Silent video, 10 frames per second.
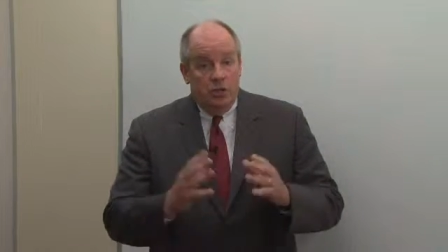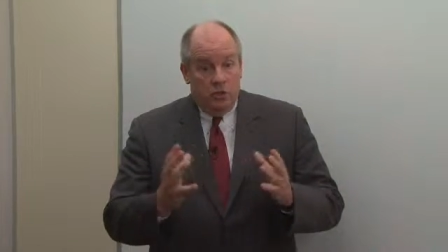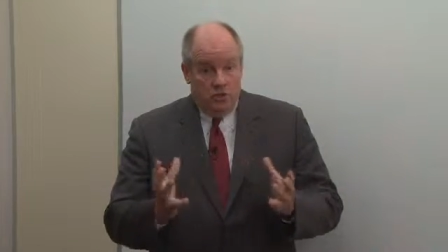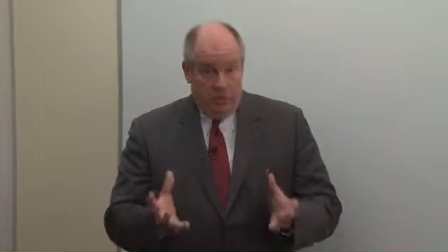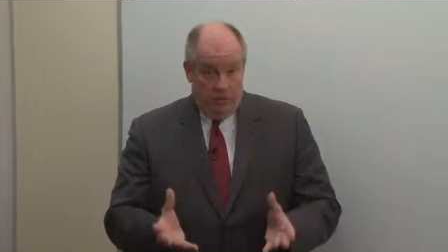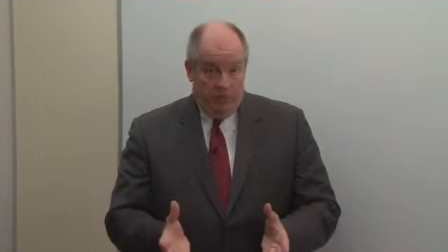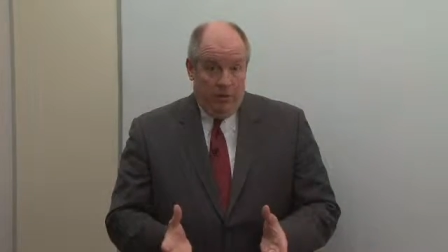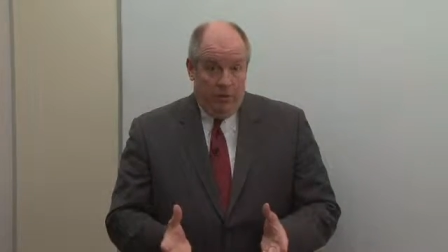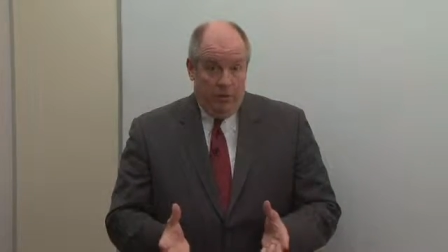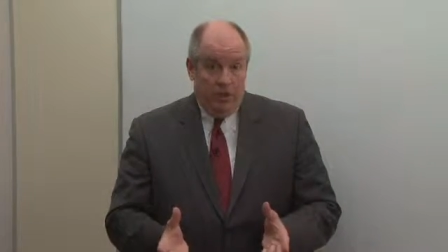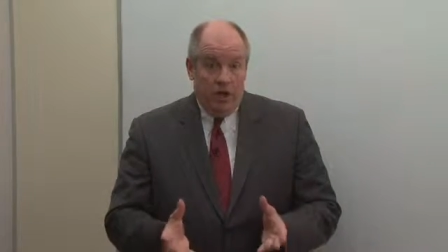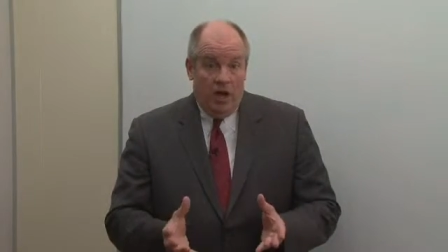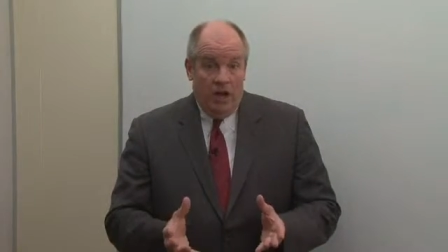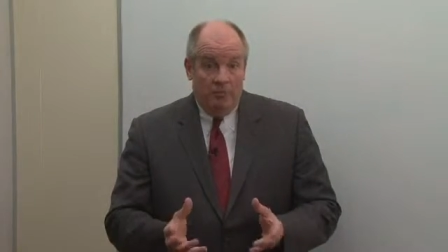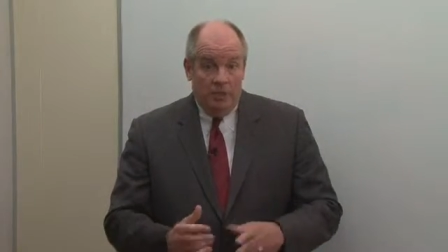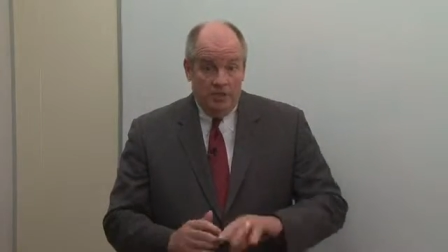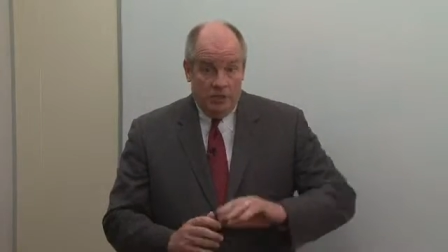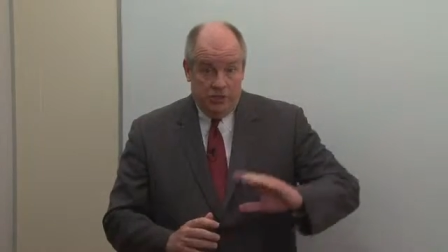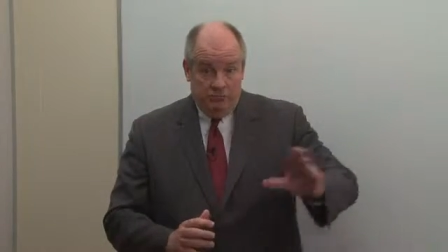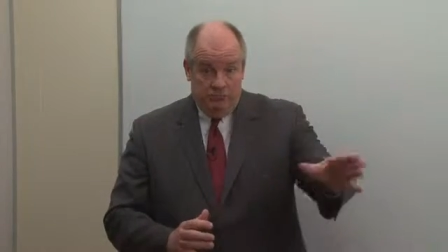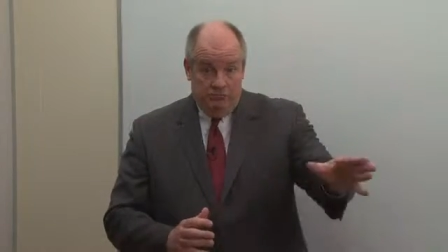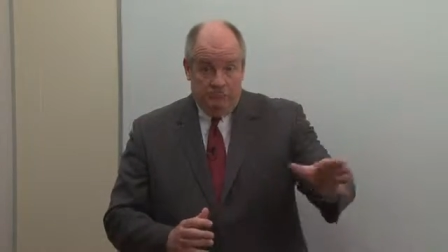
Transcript: You're going to probably want to copy this